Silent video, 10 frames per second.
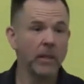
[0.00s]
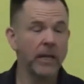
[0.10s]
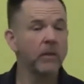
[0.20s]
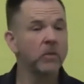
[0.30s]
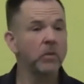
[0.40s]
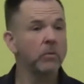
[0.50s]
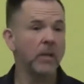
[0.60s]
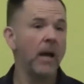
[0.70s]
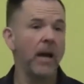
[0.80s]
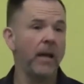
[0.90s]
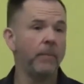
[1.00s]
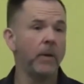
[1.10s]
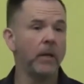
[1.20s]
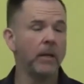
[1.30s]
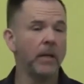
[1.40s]
Like there's no time.
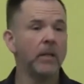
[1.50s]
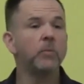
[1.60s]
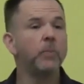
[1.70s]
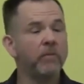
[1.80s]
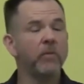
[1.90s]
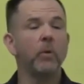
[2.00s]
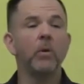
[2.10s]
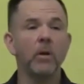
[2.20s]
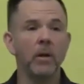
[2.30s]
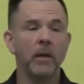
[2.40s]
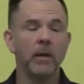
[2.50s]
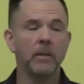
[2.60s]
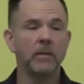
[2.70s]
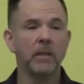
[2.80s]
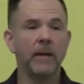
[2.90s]
It's before
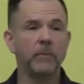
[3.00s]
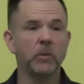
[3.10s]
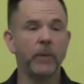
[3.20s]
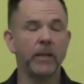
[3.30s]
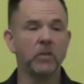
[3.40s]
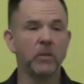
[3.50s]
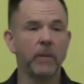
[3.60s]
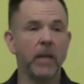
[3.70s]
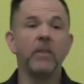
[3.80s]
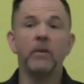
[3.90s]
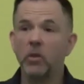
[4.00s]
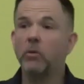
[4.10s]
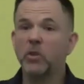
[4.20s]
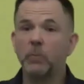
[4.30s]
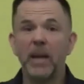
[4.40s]
time, space, and there's no
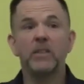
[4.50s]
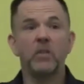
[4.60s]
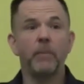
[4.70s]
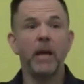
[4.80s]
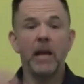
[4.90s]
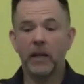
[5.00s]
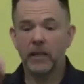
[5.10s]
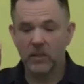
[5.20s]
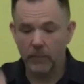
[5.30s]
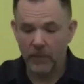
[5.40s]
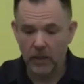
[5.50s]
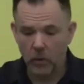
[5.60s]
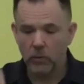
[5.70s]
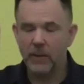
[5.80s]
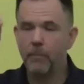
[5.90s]
space to bounce. Like something can
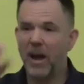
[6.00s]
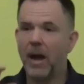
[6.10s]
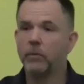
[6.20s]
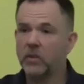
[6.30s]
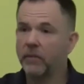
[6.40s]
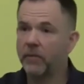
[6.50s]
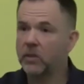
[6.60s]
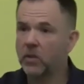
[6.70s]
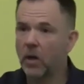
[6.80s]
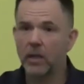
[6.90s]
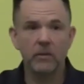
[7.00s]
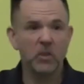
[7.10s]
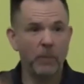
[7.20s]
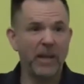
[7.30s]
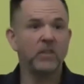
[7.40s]
only bounce if it's got
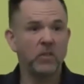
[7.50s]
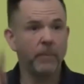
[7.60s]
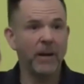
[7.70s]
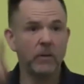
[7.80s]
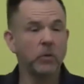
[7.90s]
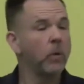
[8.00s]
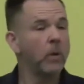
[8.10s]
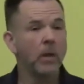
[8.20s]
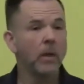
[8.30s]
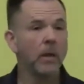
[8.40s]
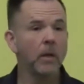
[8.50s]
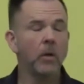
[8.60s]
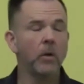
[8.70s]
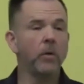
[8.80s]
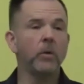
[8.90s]
space to bounce. Well,
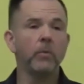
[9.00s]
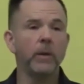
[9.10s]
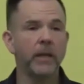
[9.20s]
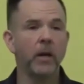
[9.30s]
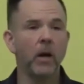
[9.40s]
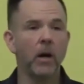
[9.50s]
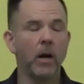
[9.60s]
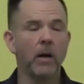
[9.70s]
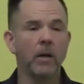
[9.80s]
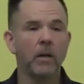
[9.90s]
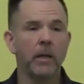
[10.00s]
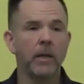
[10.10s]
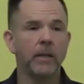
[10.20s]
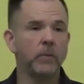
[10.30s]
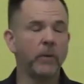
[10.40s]
who you really are
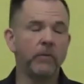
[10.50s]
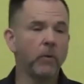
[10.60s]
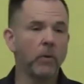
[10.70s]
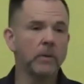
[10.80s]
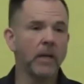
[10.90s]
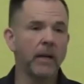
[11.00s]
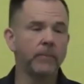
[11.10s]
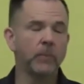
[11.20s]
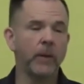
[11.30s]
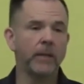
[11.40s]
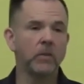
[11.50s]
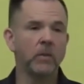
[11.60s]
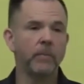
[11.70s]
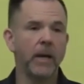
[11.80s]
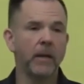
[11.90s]
is before time, space,
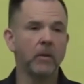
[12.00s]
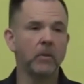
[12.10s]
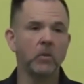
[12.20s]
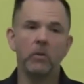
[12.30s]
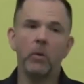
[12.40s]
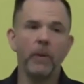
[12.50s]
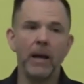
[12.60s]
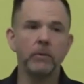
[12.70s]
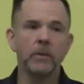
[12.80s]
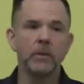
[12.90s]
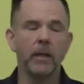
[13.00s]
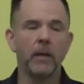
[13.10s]
and matter. So no bouncing.